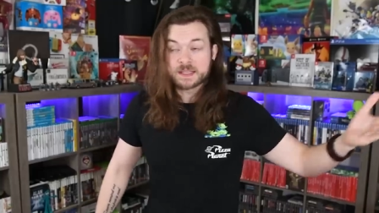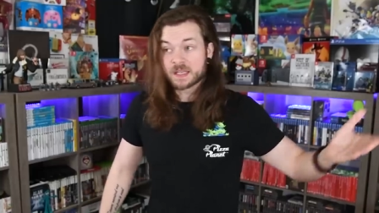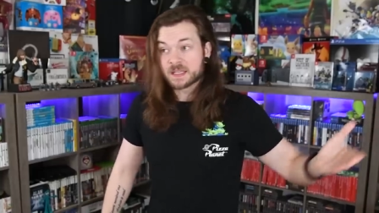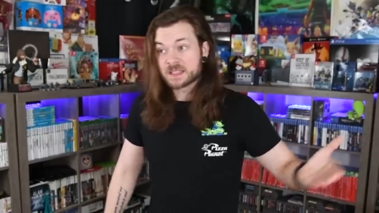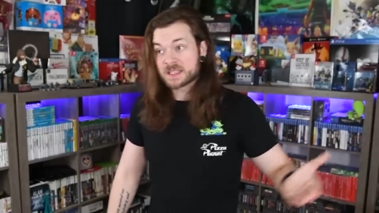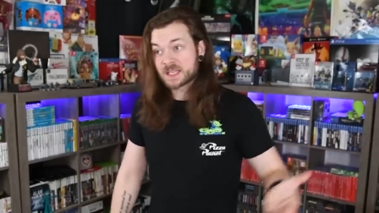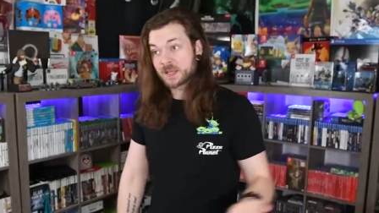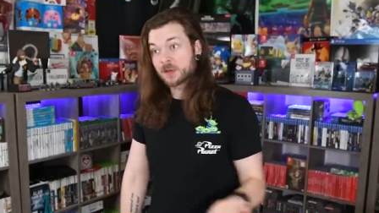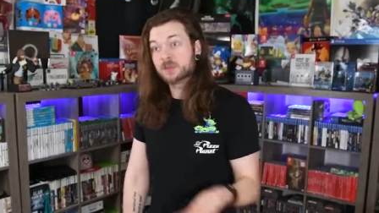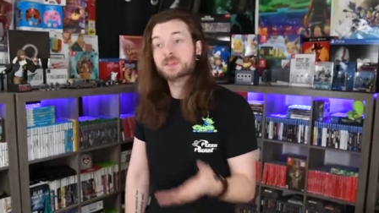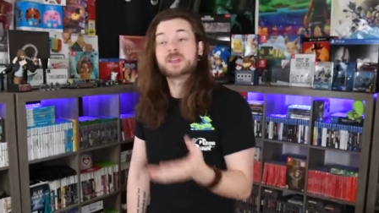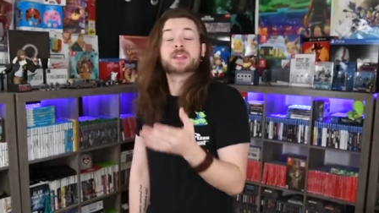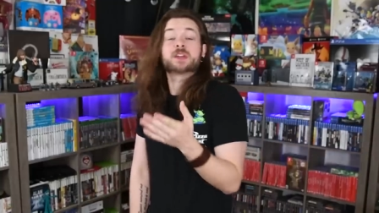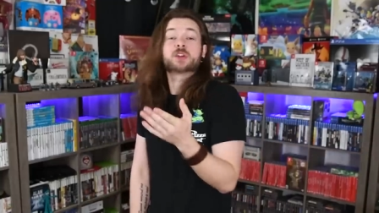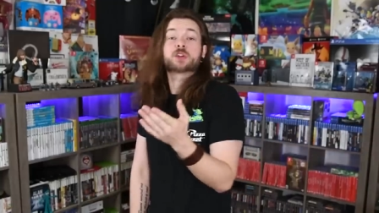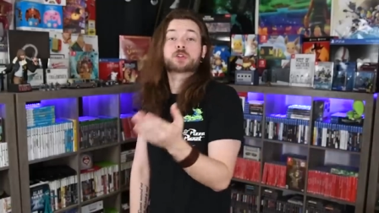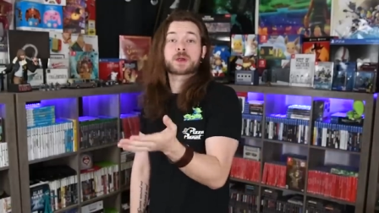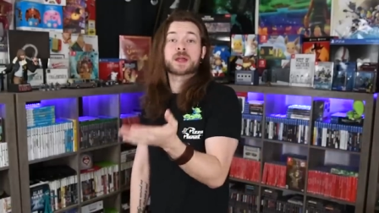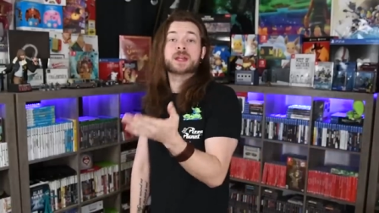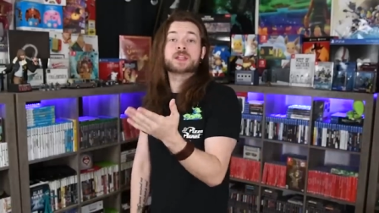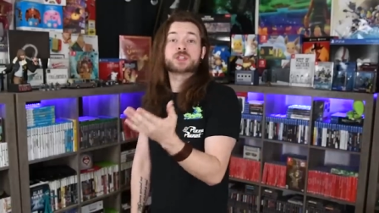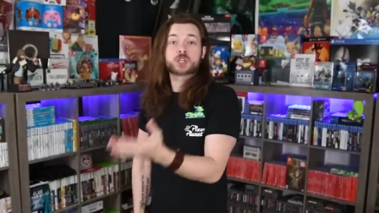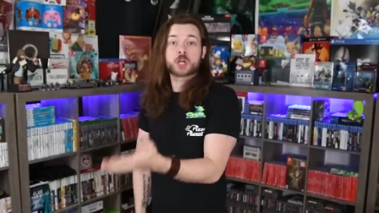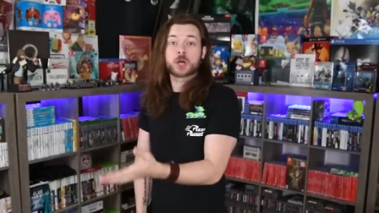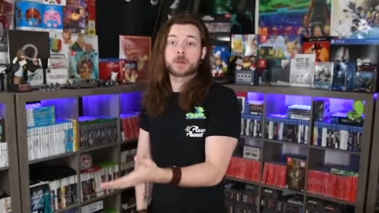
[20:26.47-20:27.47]
Nintendo did a
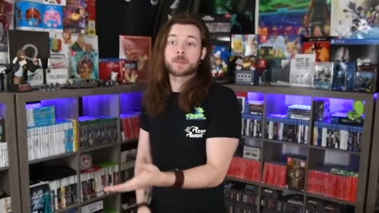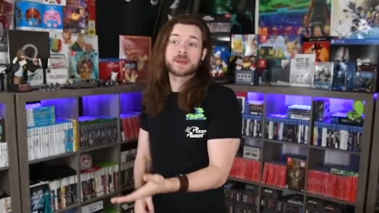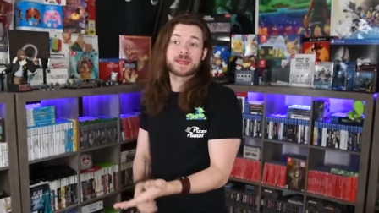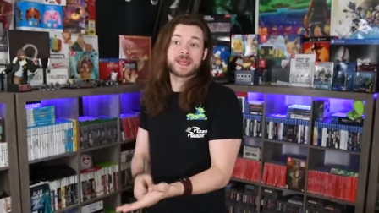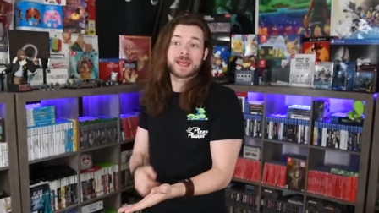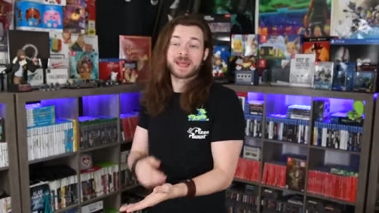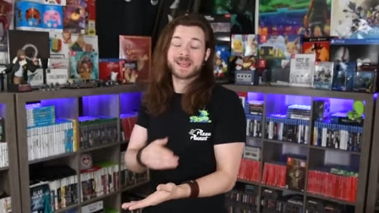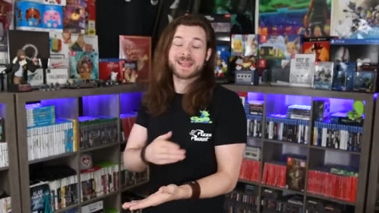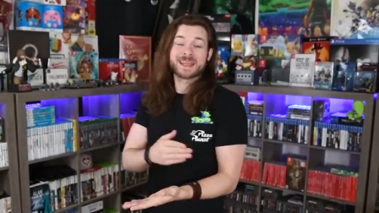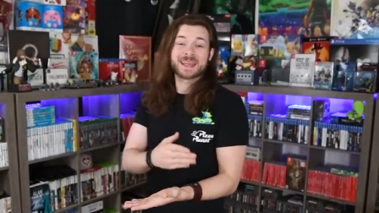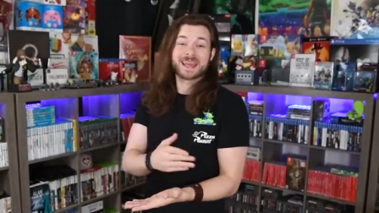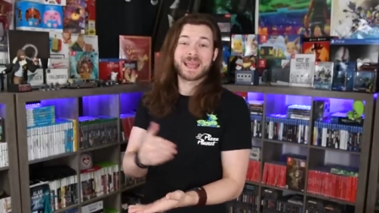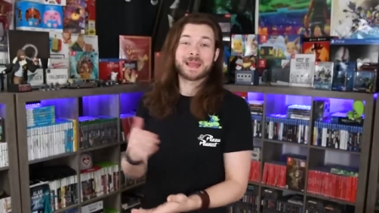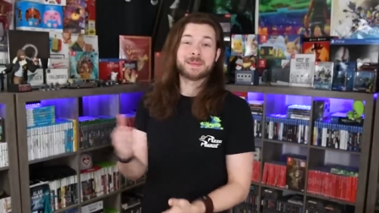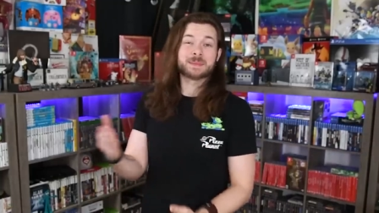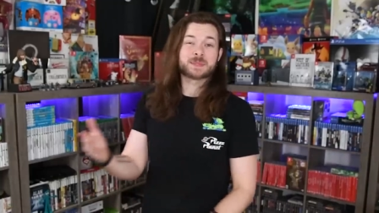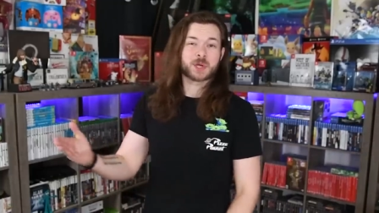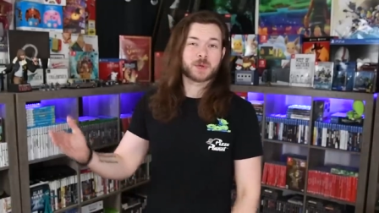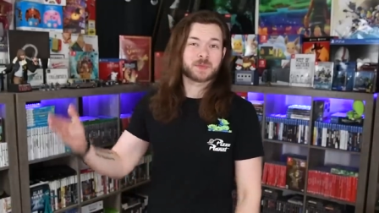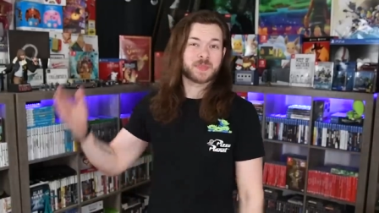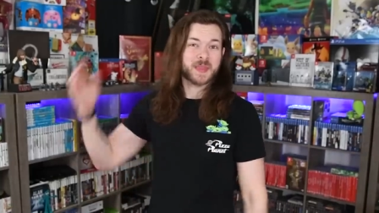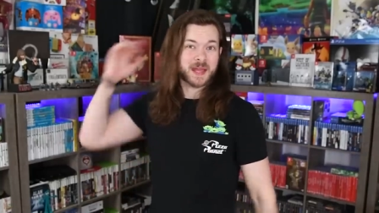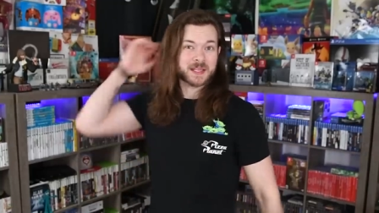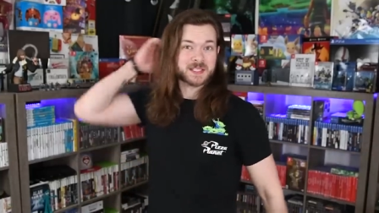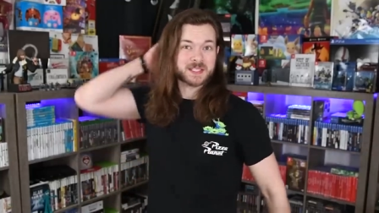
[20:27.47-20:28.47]
great job at getting games
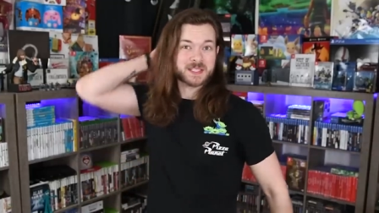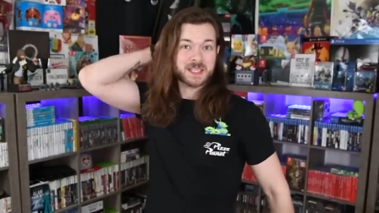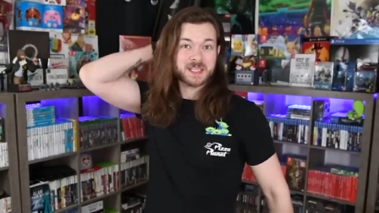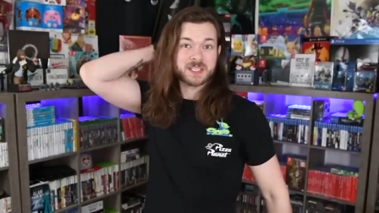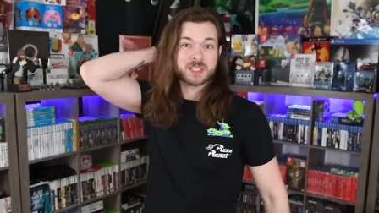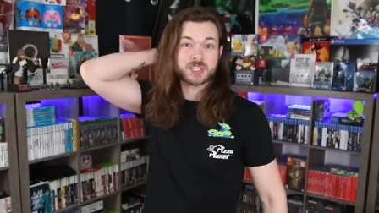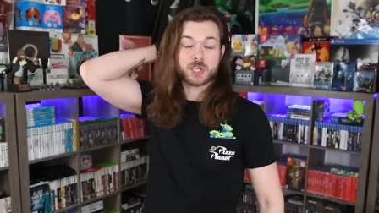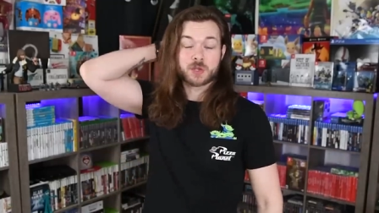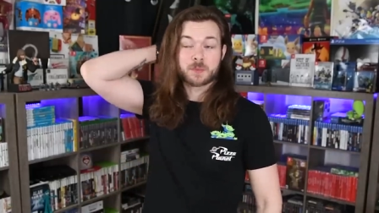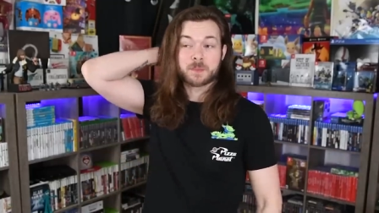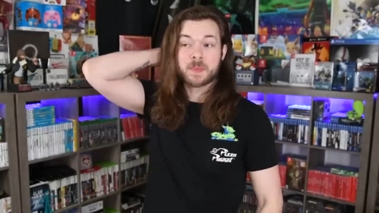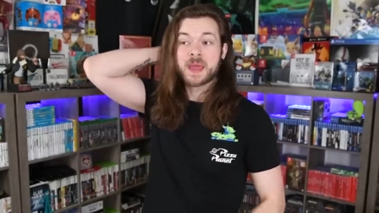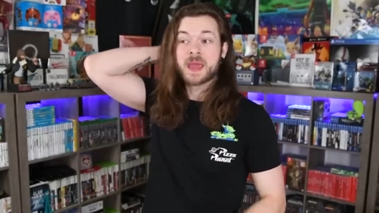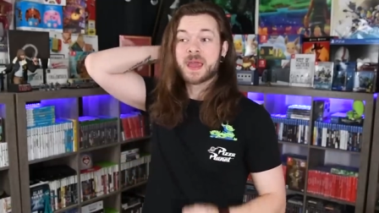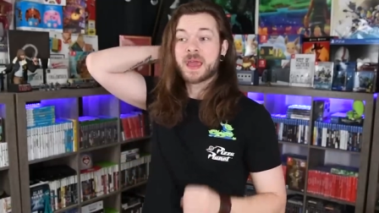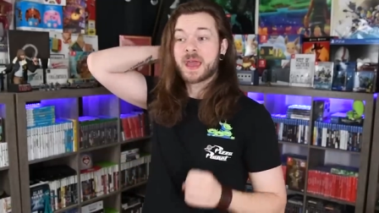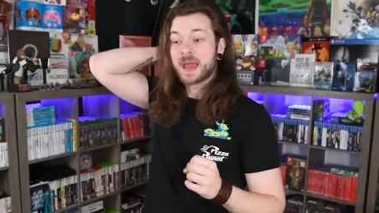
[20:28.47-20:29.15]
on that system,